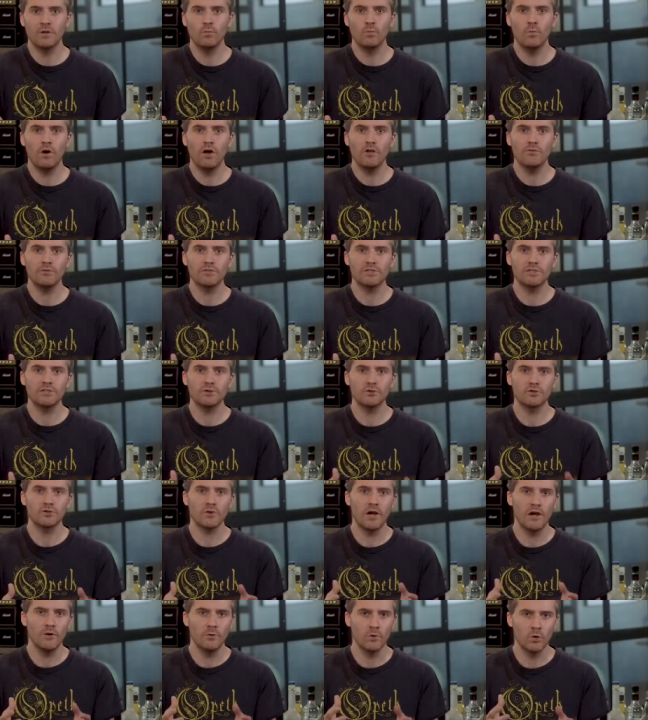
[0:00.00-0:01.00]
and while they're still
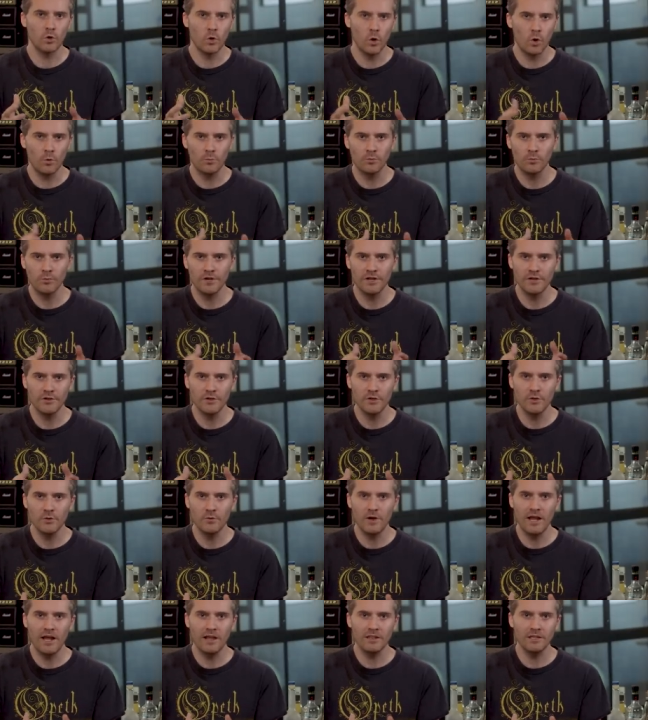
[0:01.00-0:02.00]
trying to incorporate
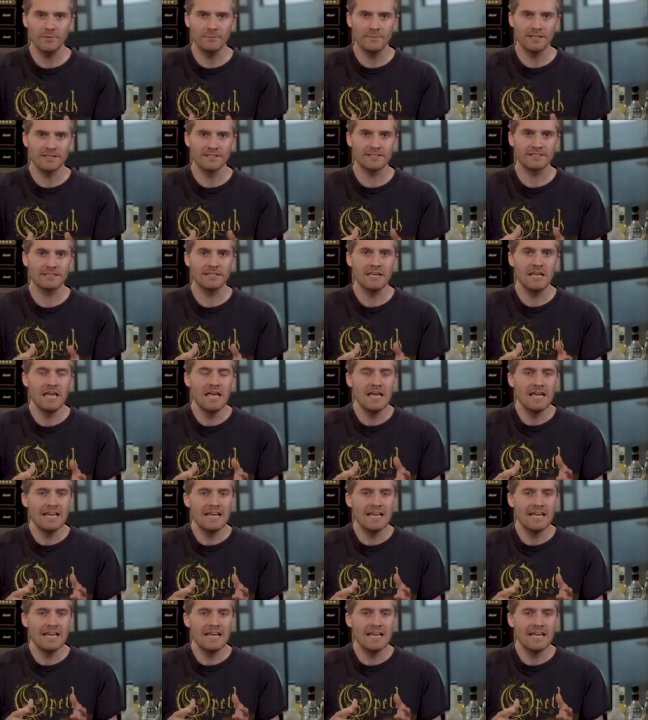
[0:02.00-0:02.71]
new elements,